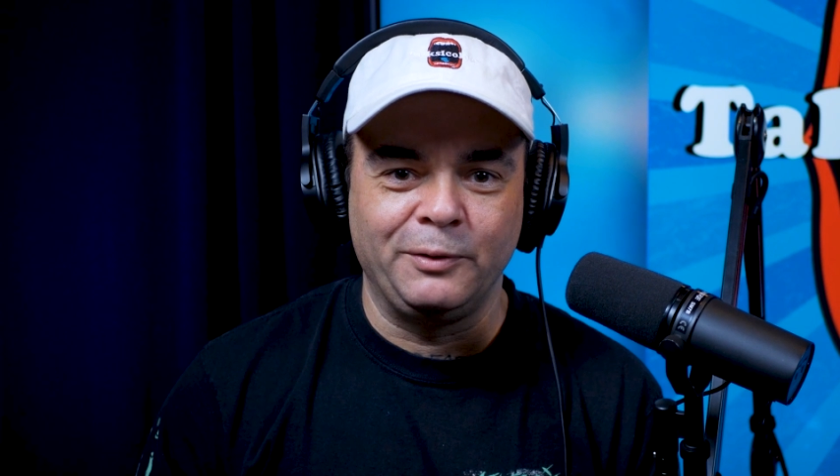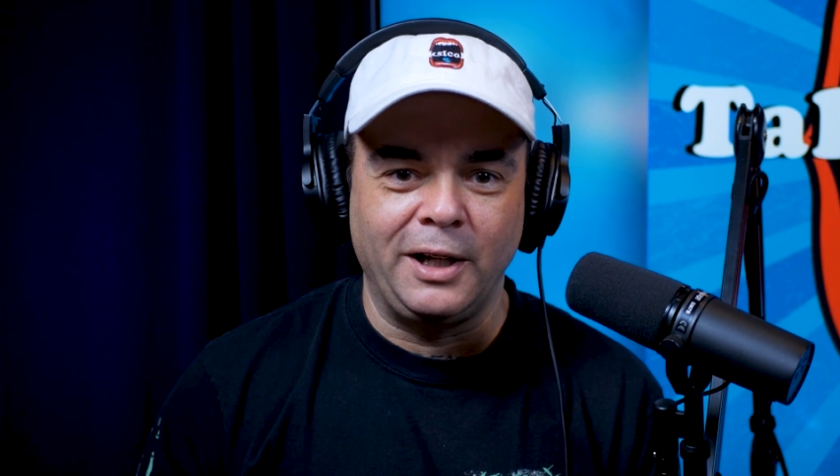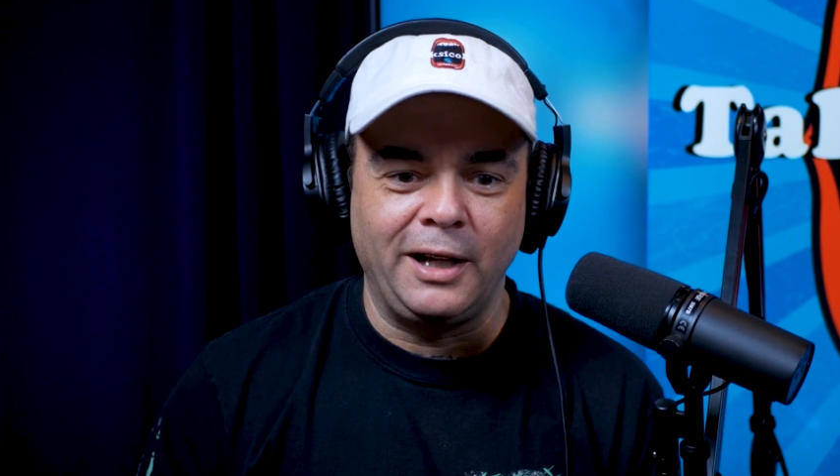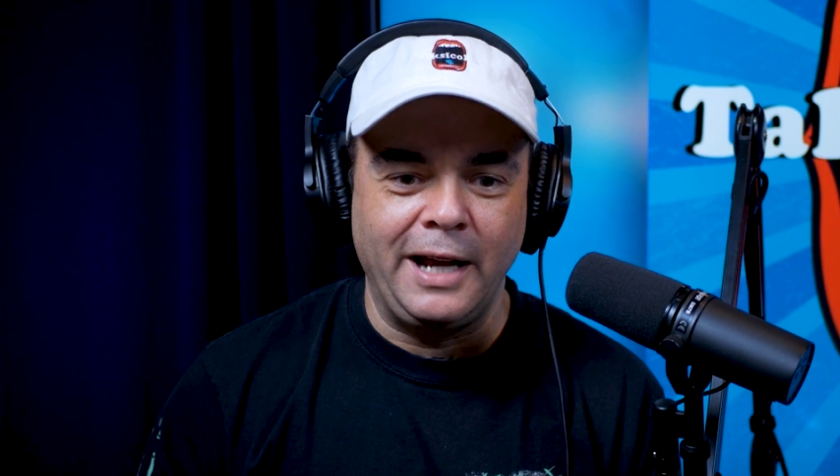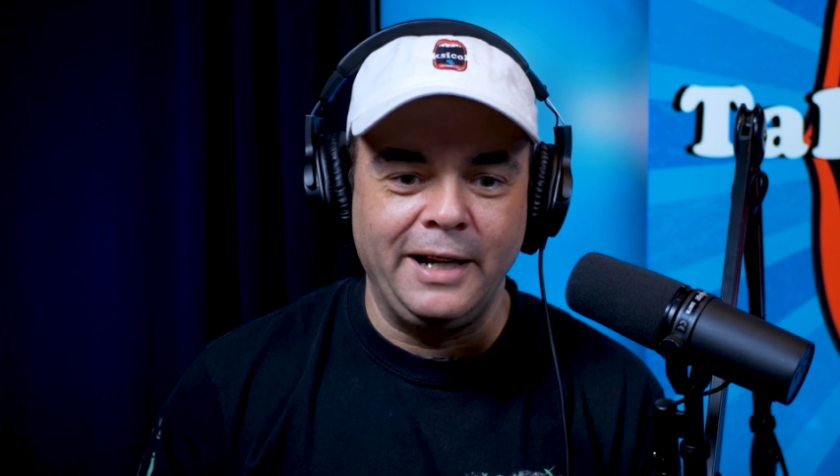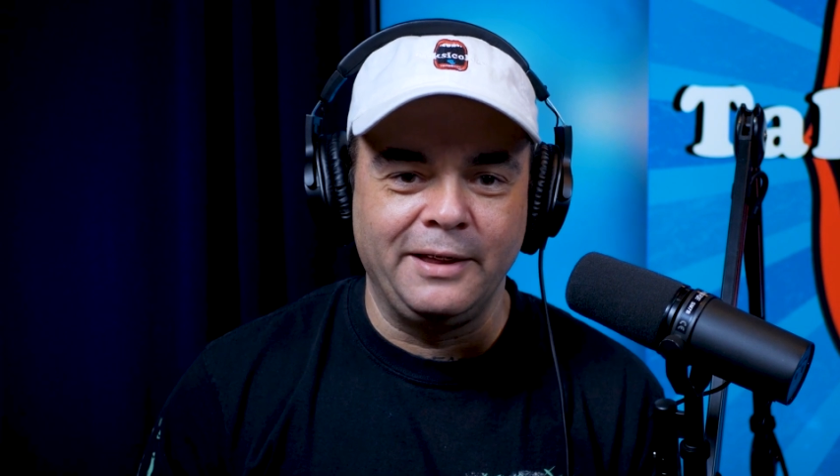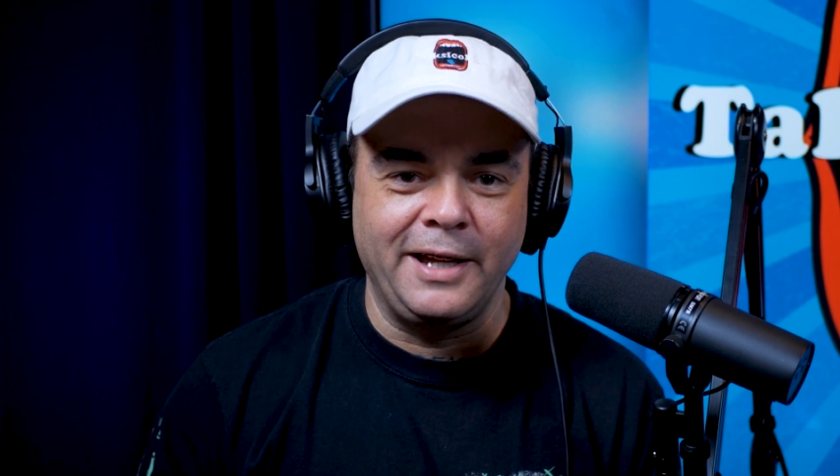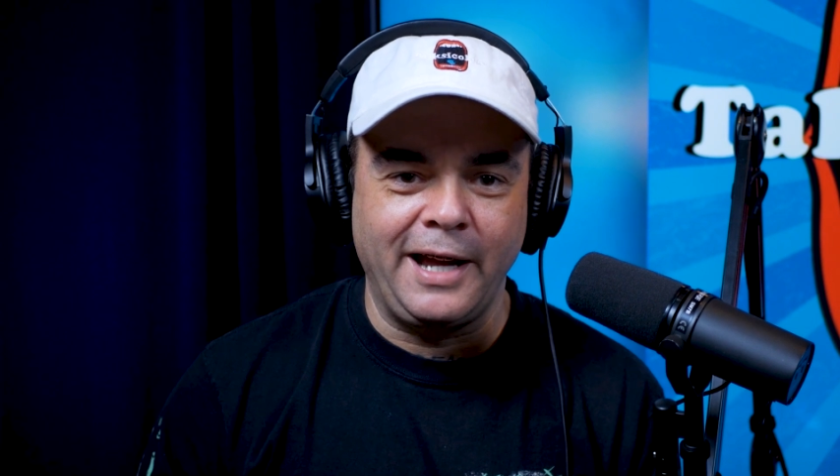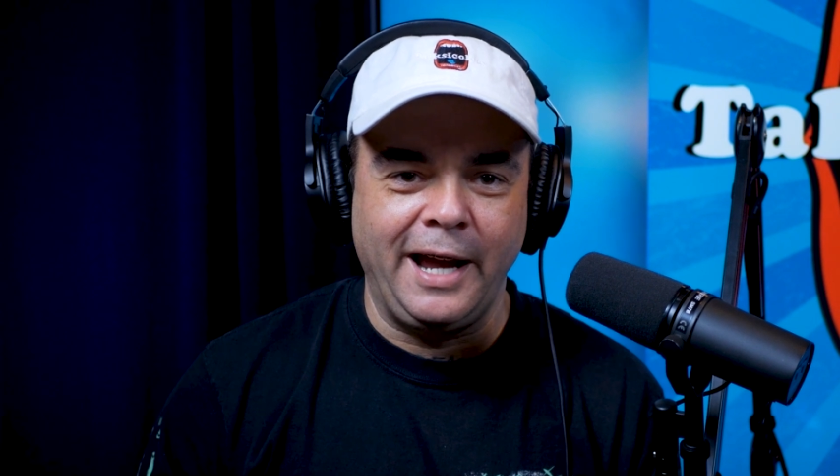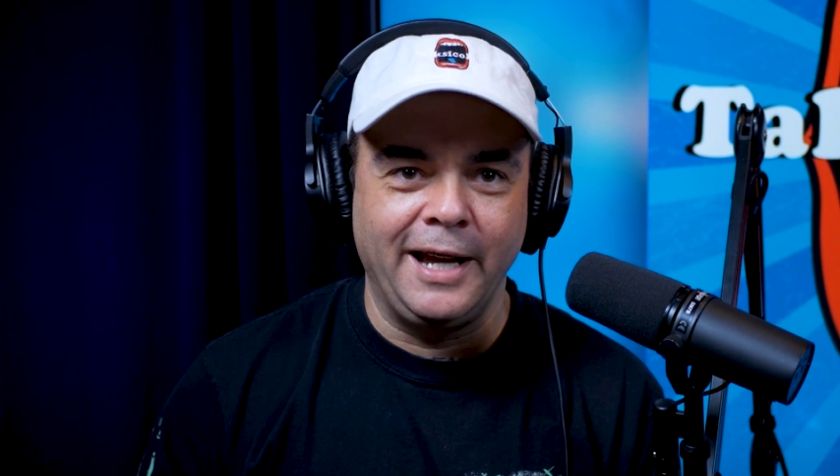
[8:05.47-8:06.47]
I didn't think
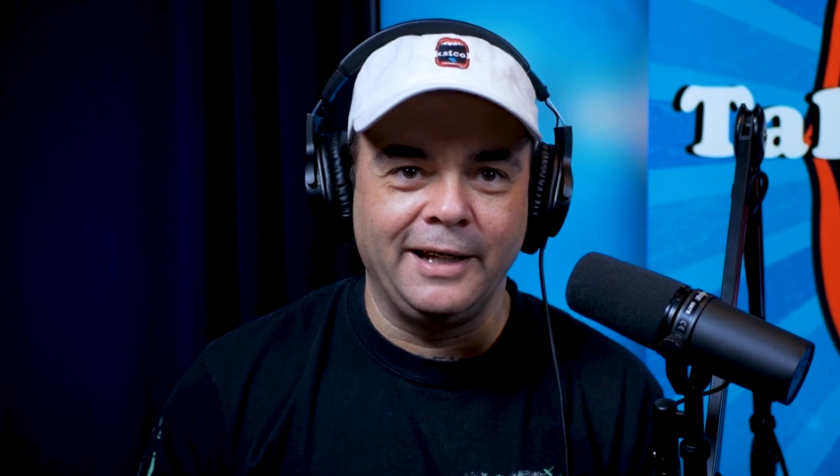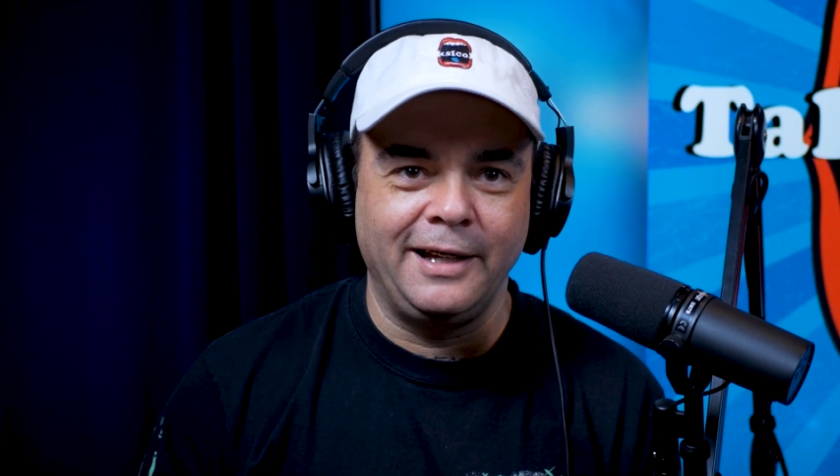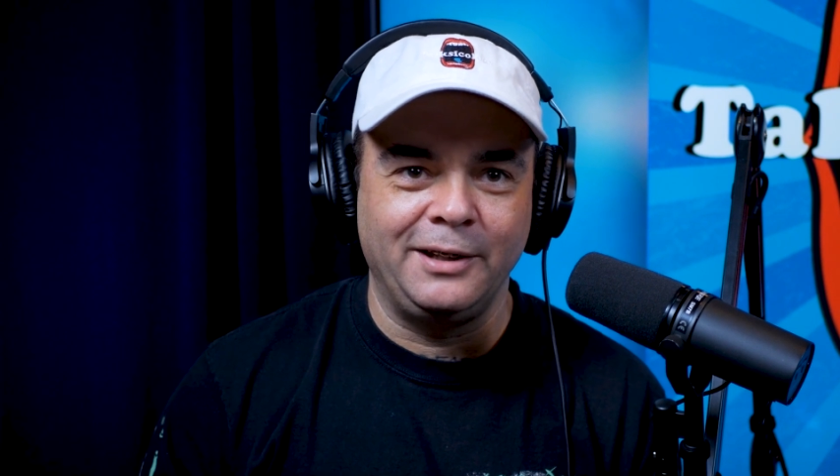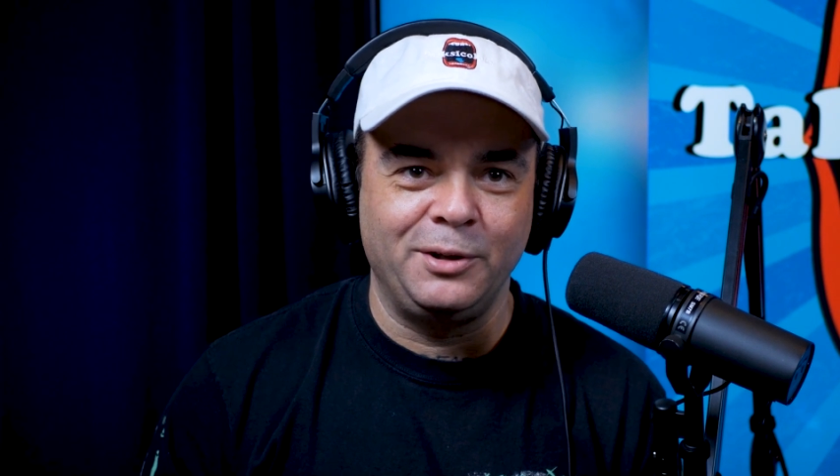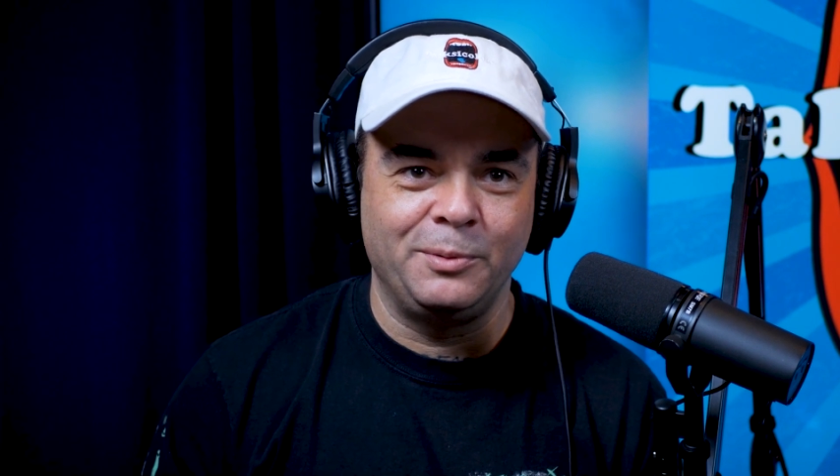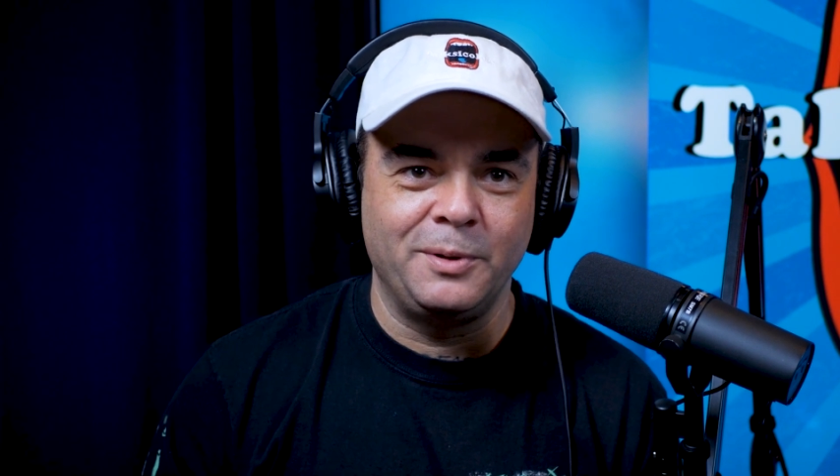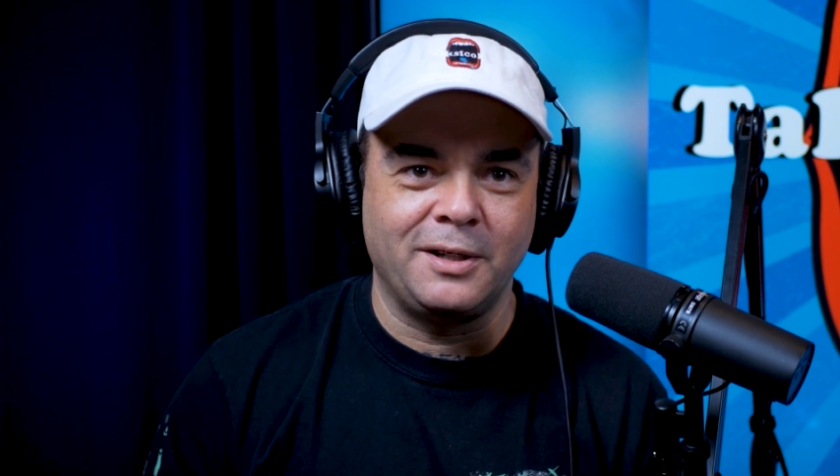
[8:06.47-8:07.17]
a hand tattoo was